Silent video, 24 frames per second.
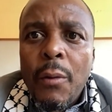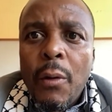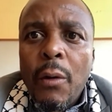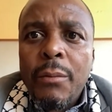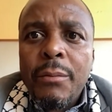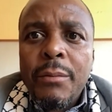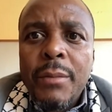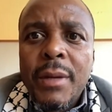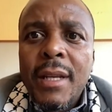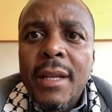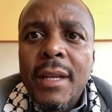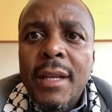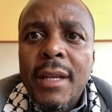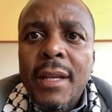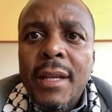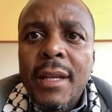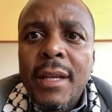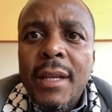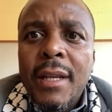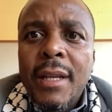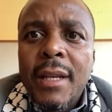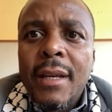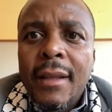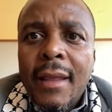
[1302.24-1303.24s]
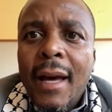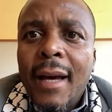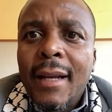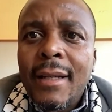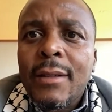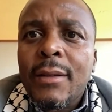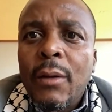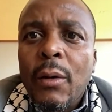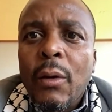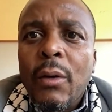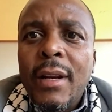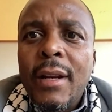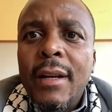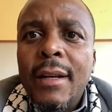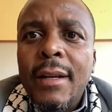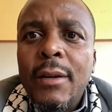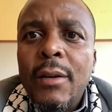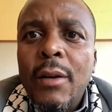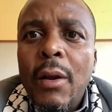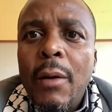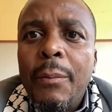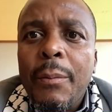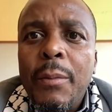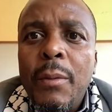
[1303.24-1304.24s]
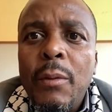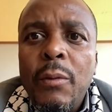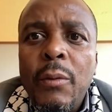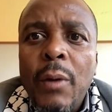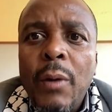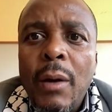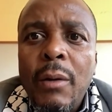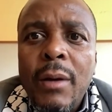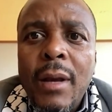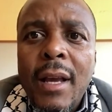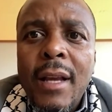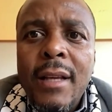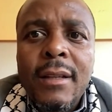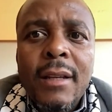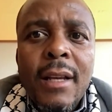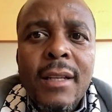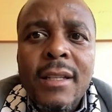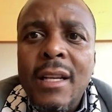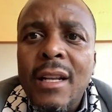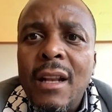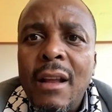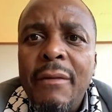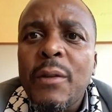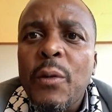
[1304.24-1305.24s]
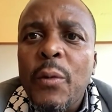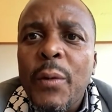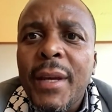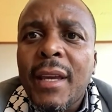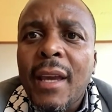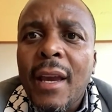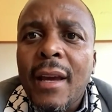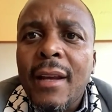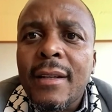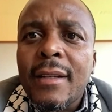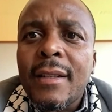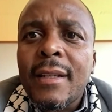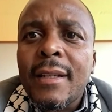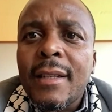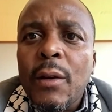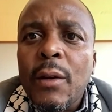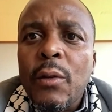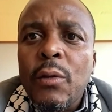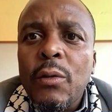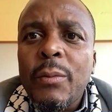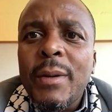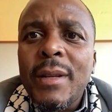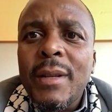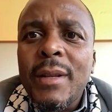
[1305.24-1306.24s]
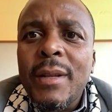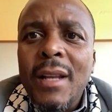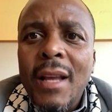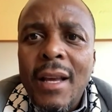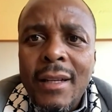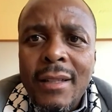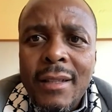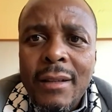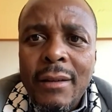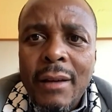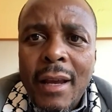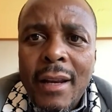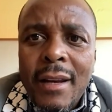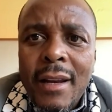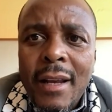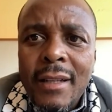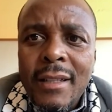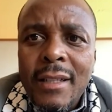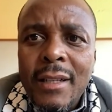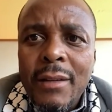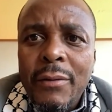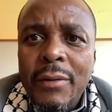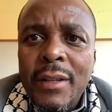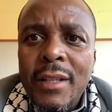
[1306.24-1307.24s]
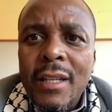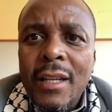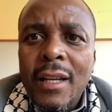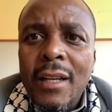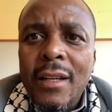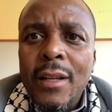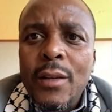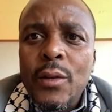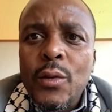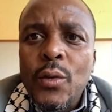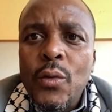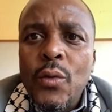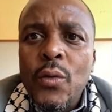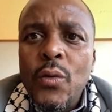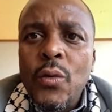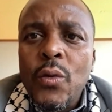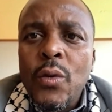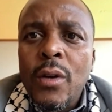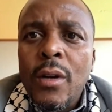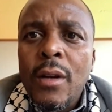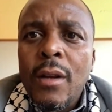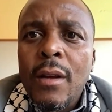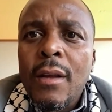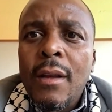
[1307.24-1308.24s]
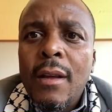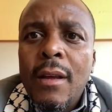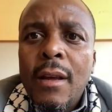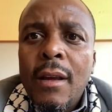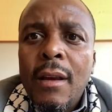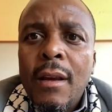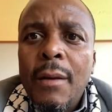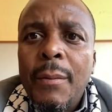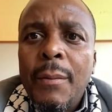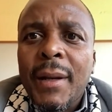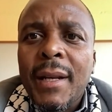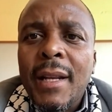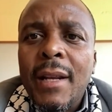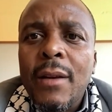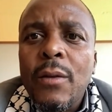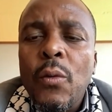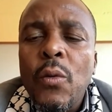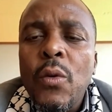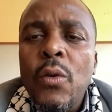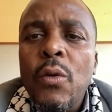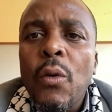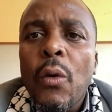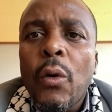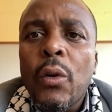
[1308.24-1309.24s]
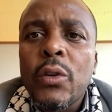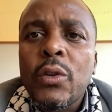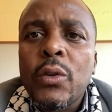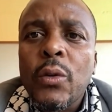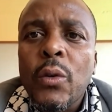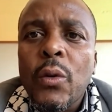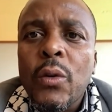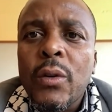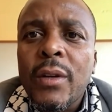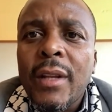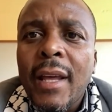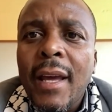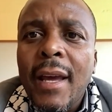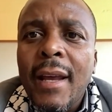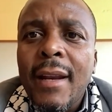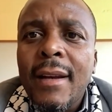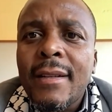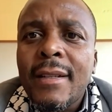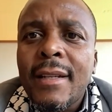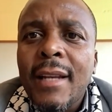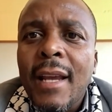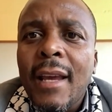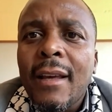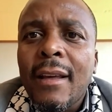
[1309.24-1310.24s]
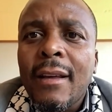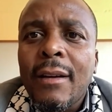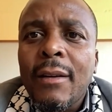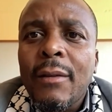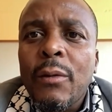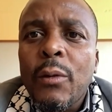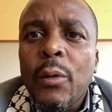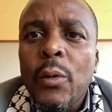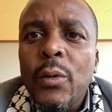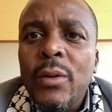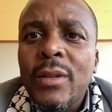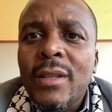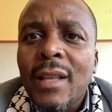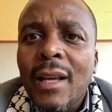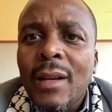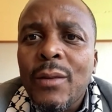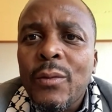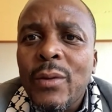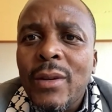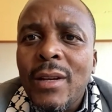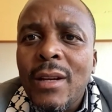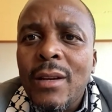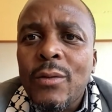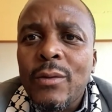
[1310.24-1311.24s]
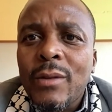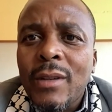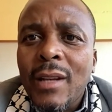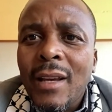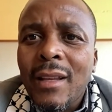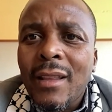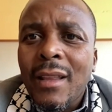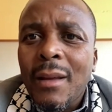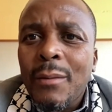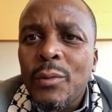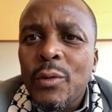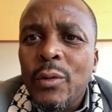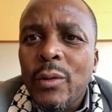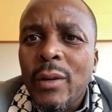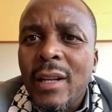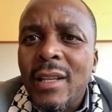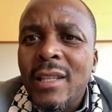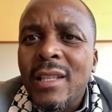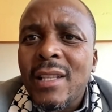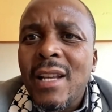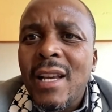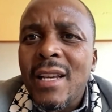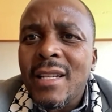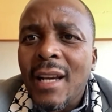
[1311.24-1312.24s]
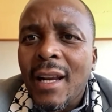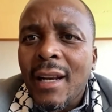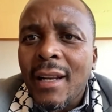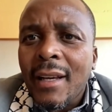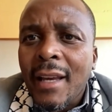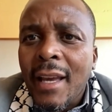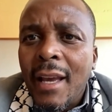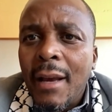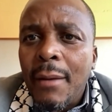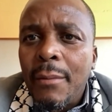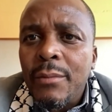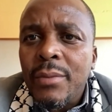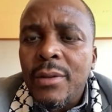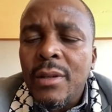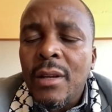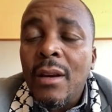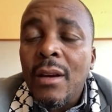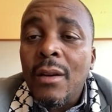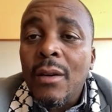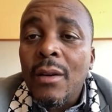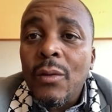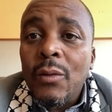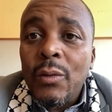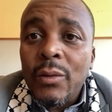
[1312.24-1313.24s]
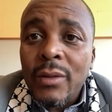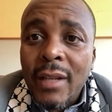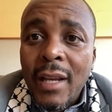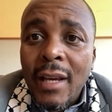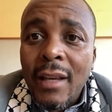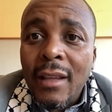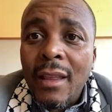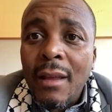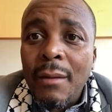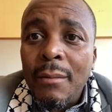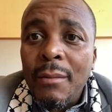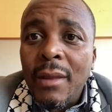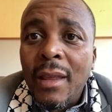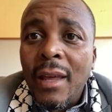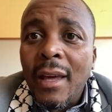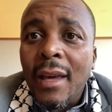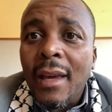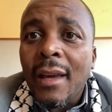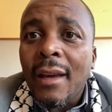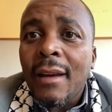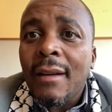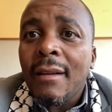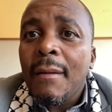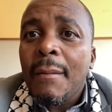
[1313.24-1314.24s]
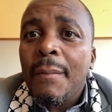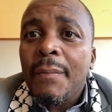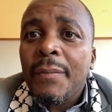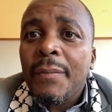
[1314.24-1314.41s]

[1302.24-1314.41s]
meaning that on each and every weekend, there will be an activity at the school. But then we also then take those that we need to take them to residential camps, take them there